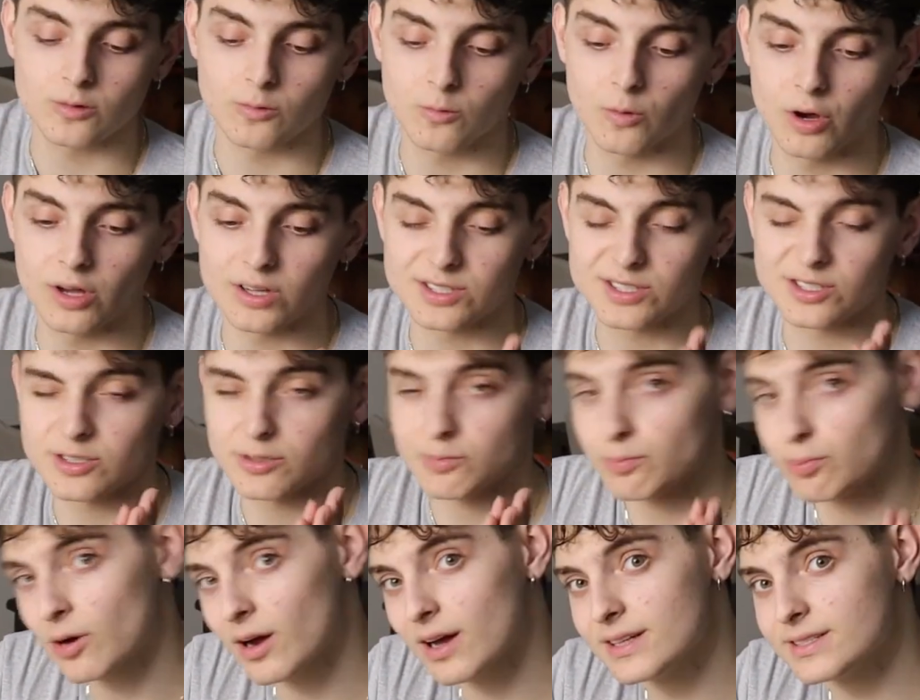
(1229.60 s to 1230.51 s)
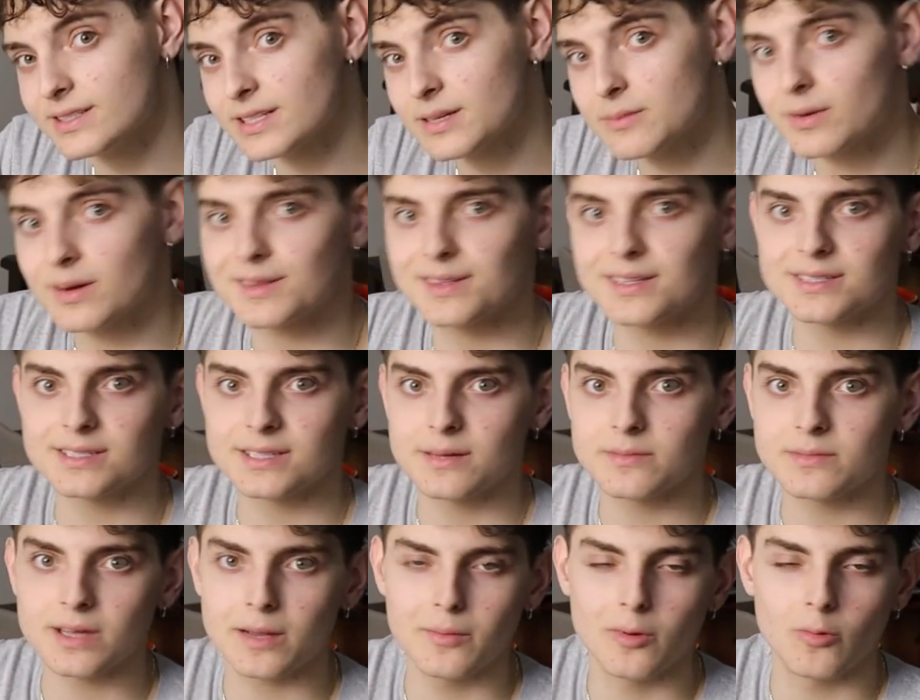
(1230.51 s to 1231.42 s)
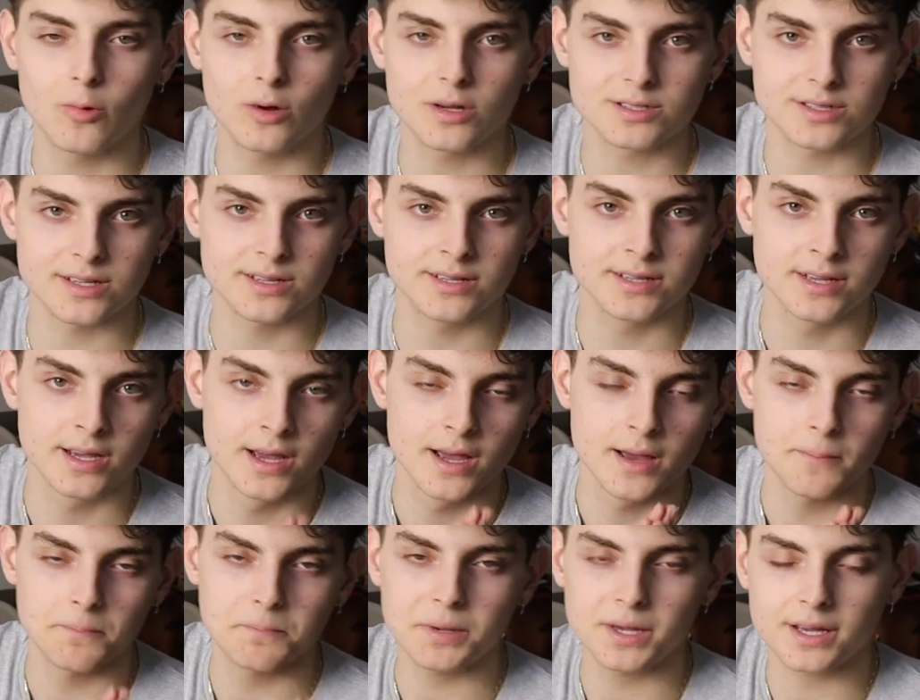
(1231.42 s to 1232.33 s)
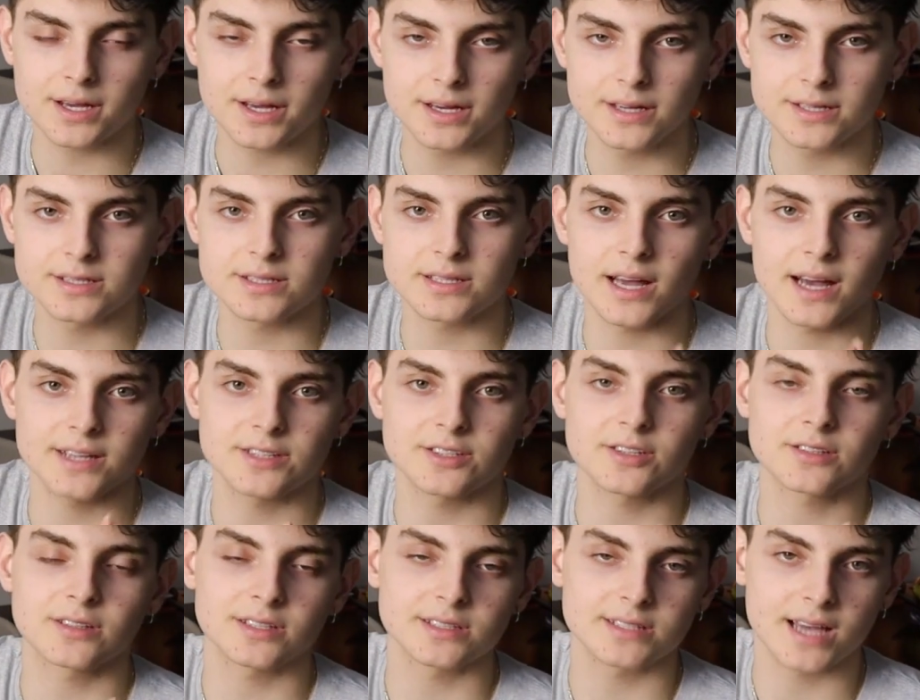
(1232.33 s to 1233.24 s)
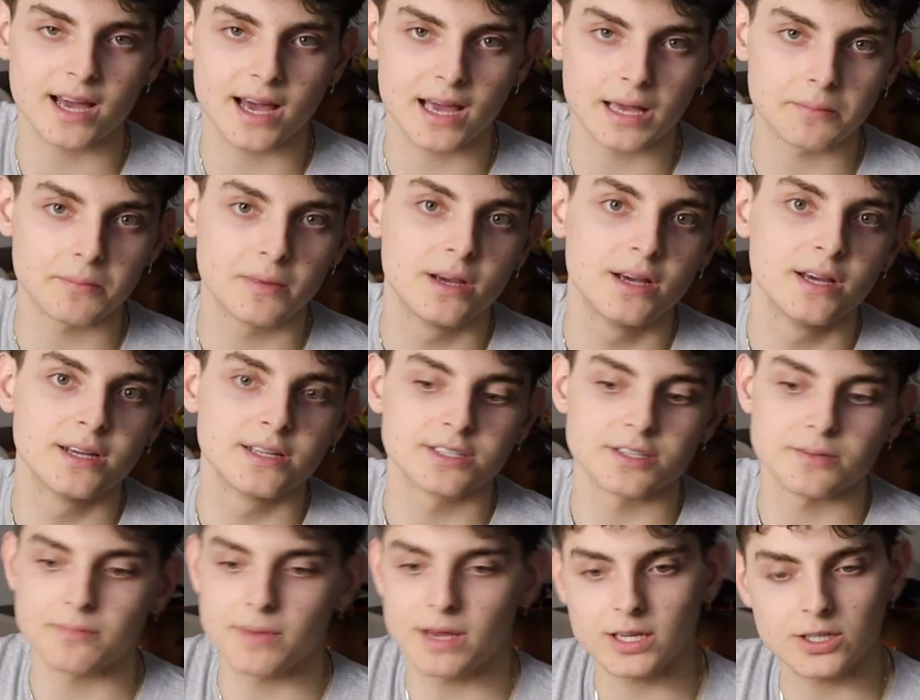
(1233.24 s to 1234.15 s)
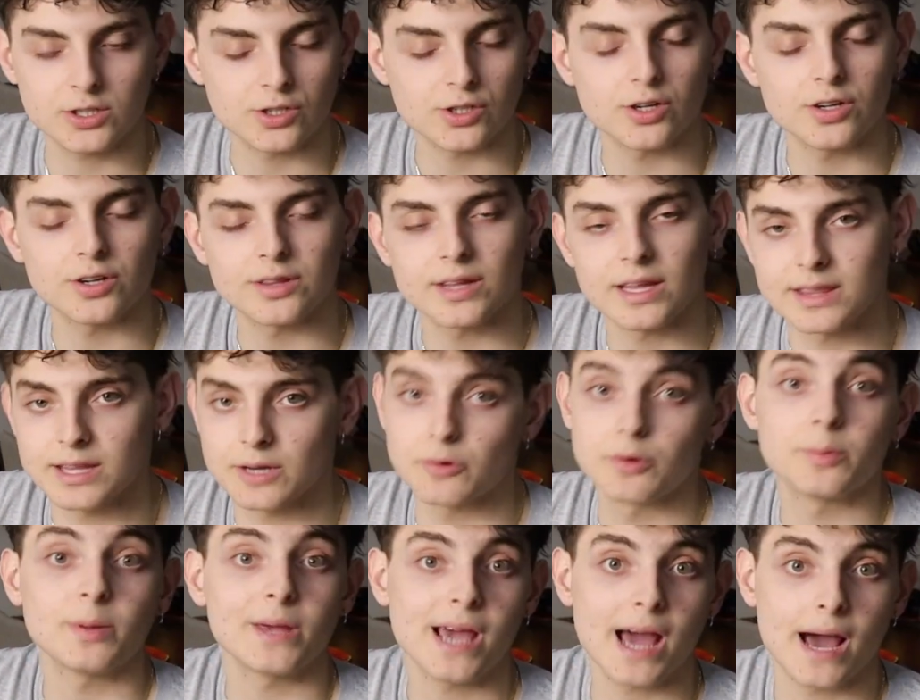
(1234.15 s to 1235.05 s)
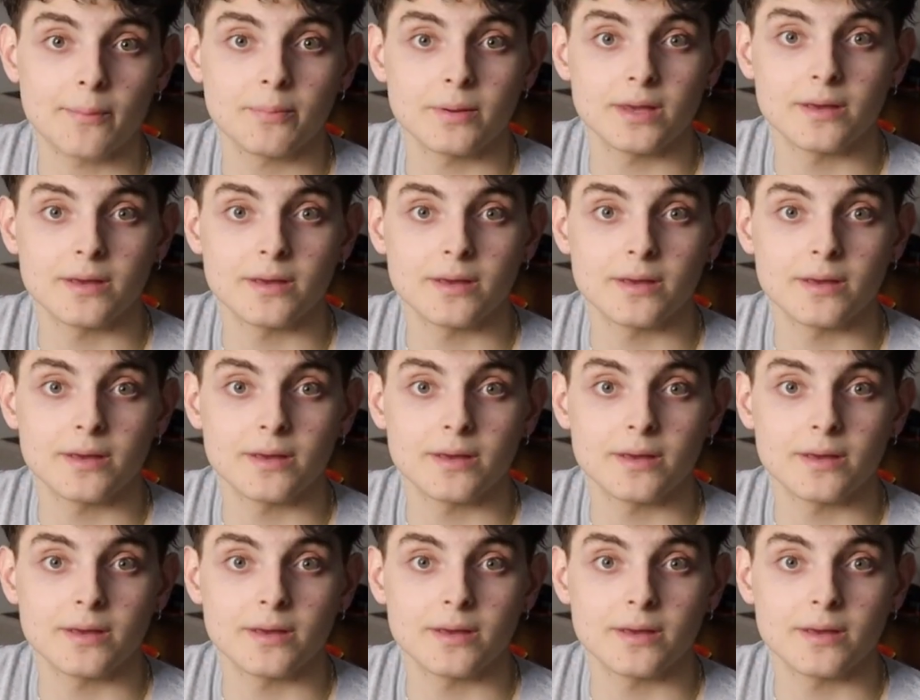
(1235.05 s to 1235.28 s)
was surprising, but at the same time it wasn't, because I took the time to make sure that they would be happy.